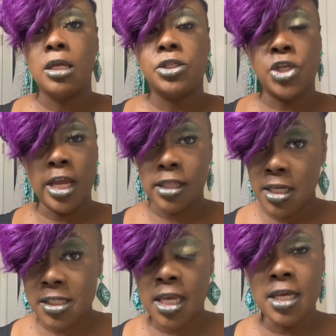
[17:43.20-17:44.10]
Check
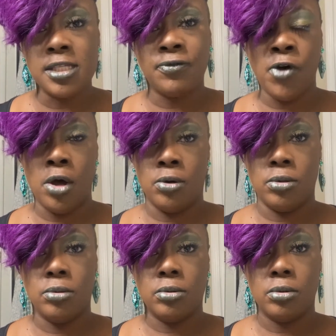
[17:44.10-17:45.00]
these kids'
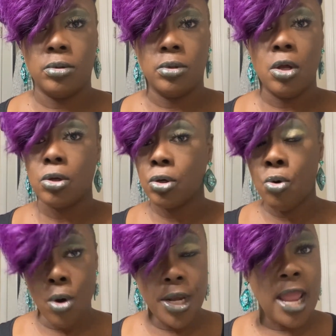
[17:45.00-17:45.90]
phones.
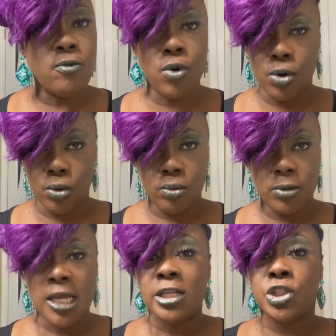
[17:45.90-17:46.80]
Go in their
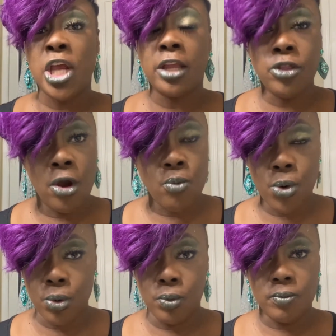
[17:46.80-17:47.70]
room, check their
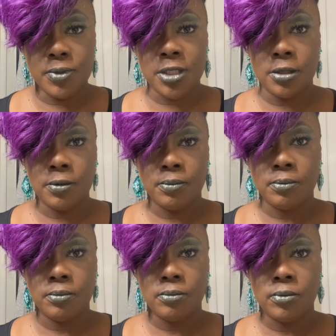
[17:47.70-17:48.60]
rooms,
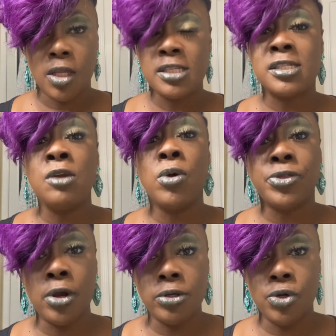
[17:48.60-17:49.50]
see
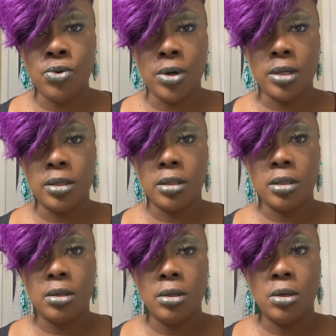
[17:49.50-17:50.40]
what they're doing.
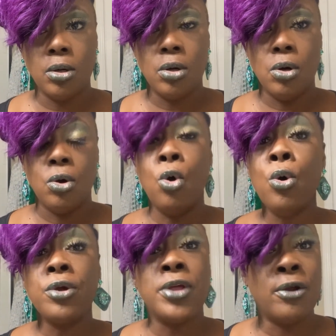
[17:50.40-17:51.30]
Who
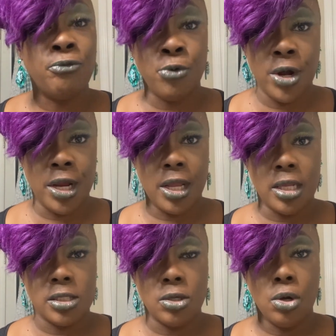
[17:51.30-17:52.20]
are their
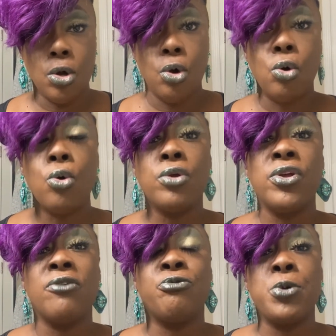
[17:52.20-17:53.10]
friends? Who are
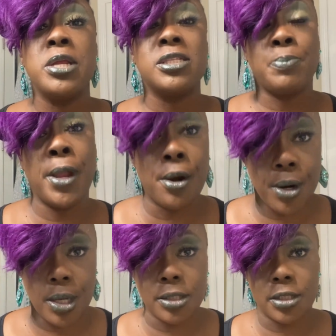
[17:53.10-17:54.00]
their friends'
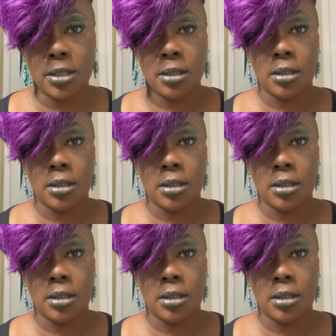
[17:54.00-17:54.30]
parents?